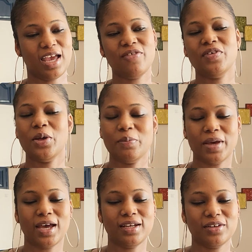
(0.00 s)
I felt
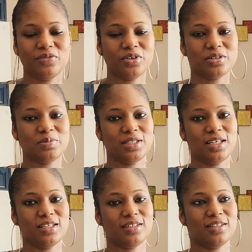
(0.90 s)
bad at first, but
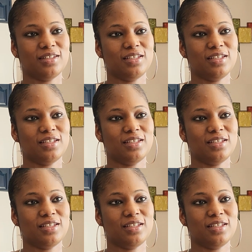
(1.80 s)
then